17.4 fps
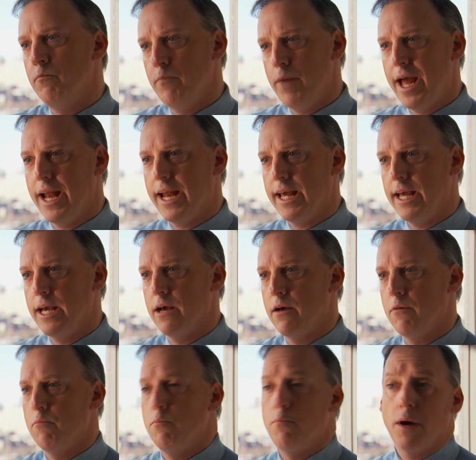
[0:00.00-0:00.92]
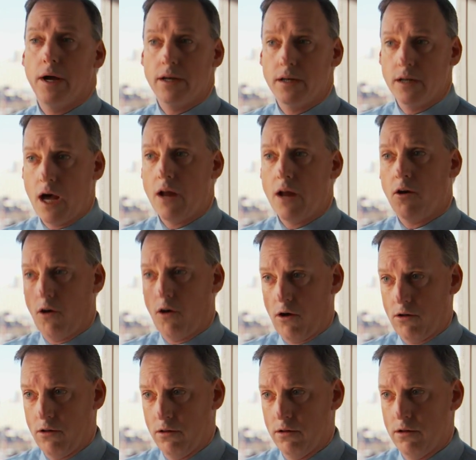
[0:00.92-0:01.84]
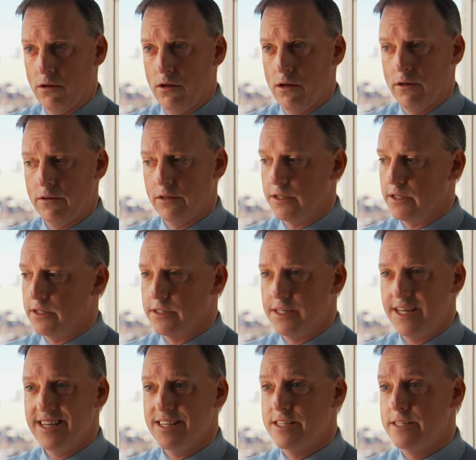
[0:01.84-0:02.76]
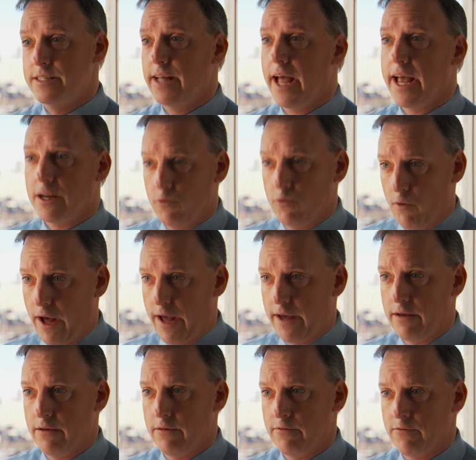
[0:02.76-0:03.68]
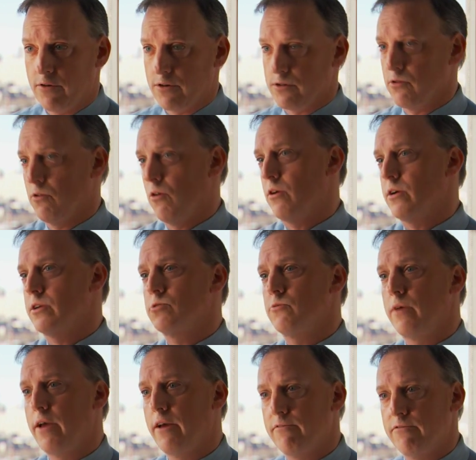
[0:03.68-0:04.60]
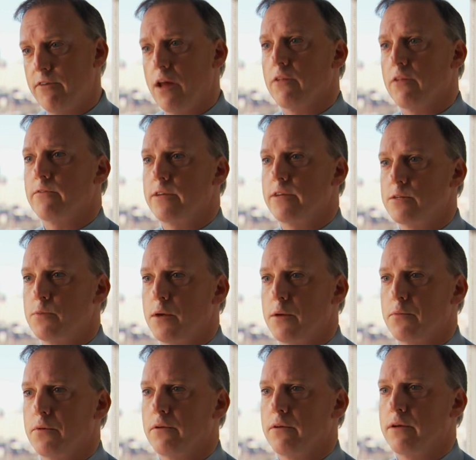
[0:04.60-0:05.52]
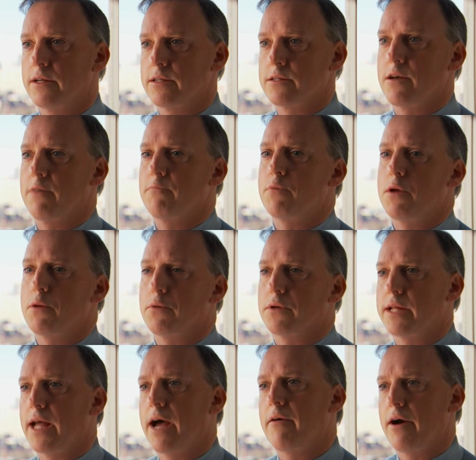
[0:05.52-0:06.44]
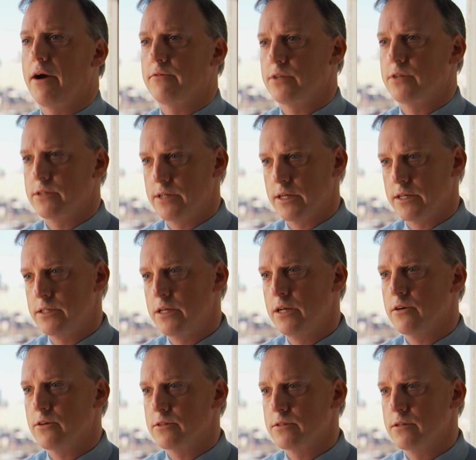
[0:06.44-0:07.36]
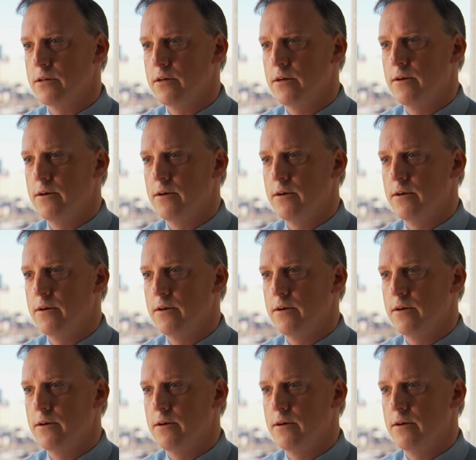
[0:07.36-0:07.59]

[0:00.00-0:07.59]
many, but not all, the disease stayed away for as long as we have followed these people, In some people now out to six years.